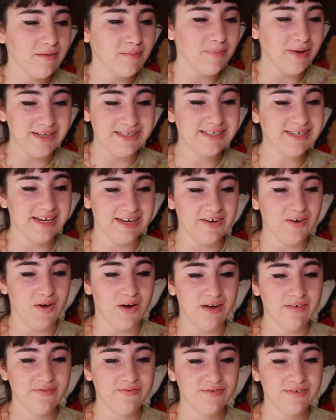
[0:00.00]
my skin
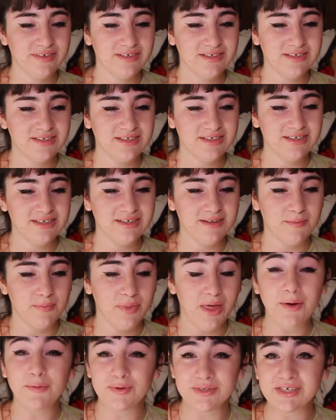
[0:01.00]
off.
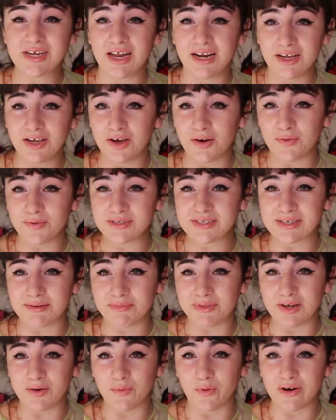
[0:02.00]
I was gonna go with
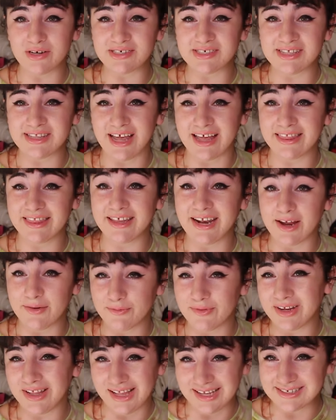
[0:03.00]
something worse than that, and then I
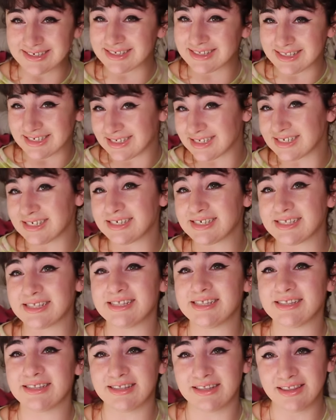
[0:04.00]
realized that this is
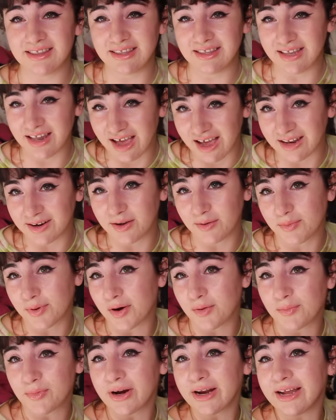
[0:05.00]
not
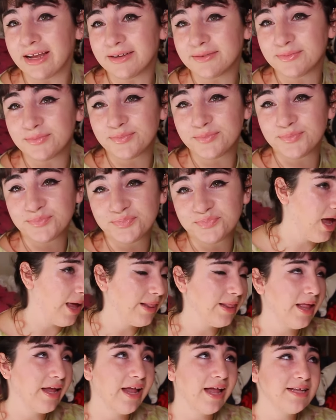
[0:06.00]
appropriate.
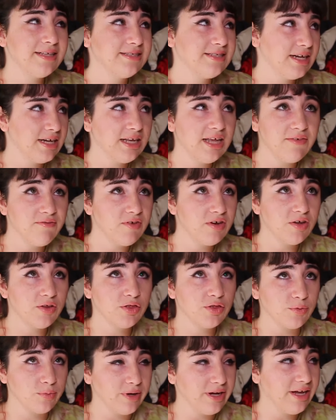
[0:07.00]
And, like, I did give it a
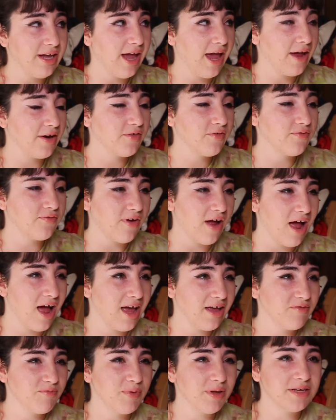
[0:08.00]
3 out of
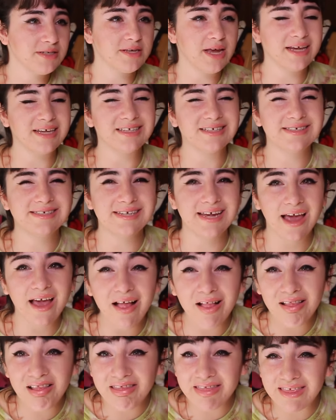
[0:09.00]
5 because I can
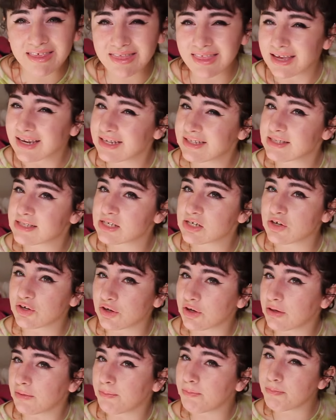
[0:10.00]
tell that it's a
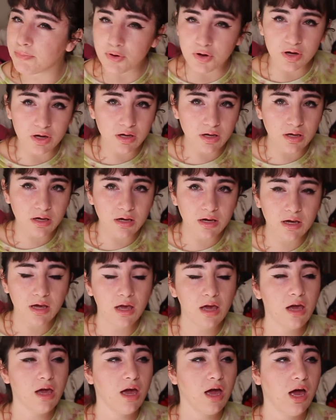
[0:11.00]
good book,
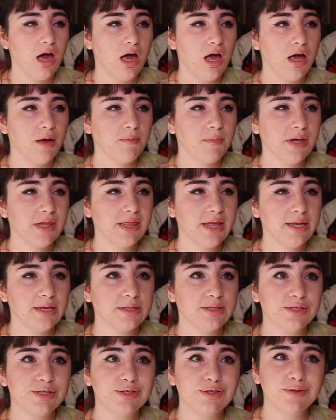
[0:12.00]
and that
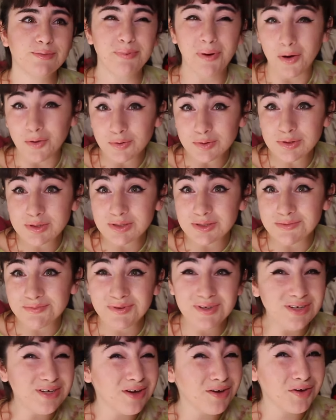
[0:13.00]
it's supposed to
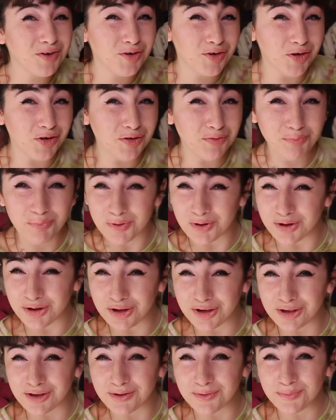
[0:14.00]
be a good
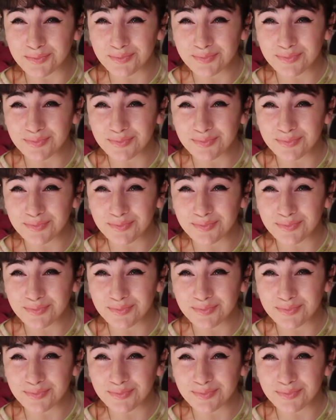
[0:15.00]
book,